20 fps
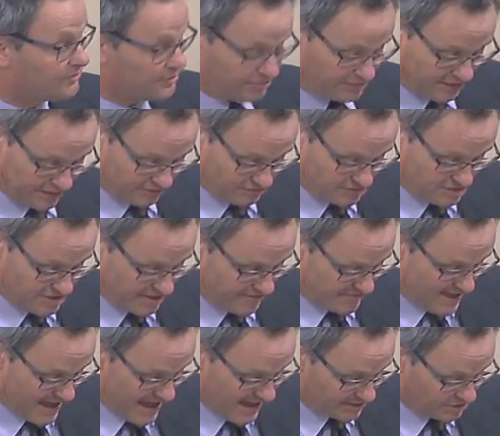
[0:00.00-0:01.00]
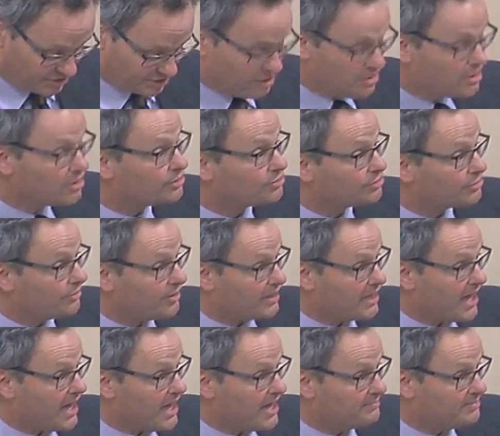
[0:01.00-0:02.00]
the secretariat to
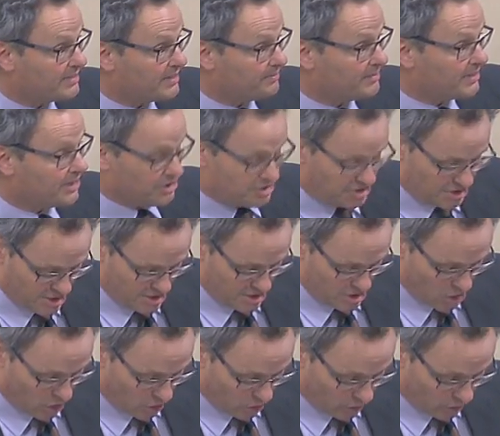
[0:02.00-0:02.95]
the APPG